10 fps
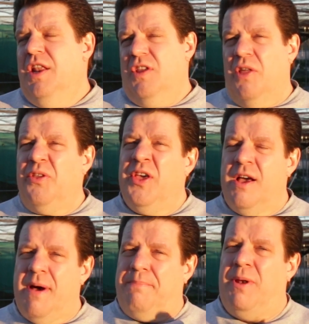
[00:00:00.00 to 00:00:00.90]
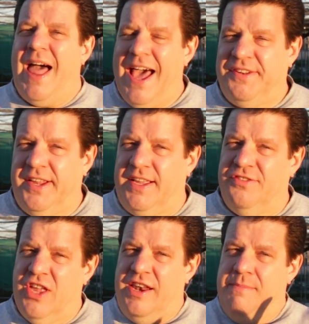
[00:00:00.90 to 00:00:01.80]
The other thing about plastic
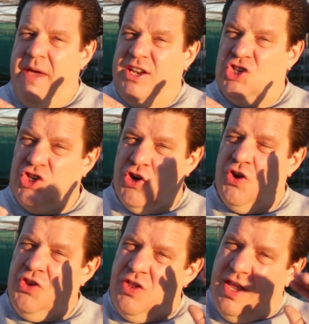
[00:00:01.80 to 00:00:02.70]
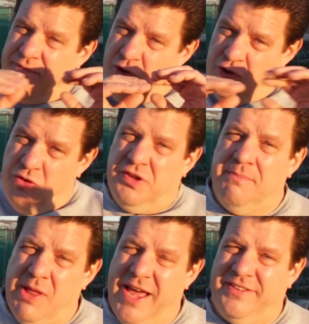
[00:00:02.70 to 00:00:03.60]
is that make sure if you're
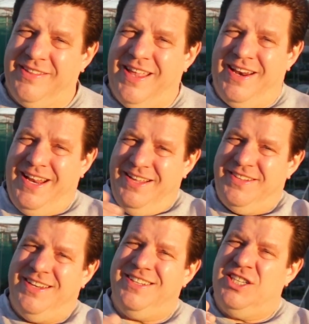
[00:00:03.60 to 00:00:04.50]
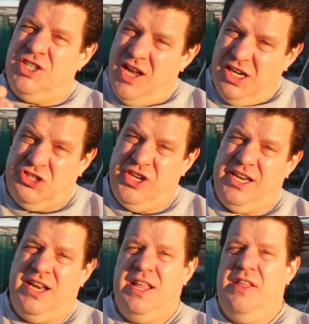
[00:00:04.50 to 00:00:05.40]
using plastic that it isn't
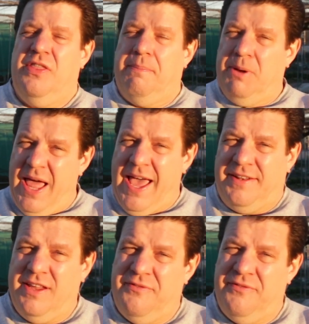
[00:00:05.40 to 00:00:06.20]
touching the plant.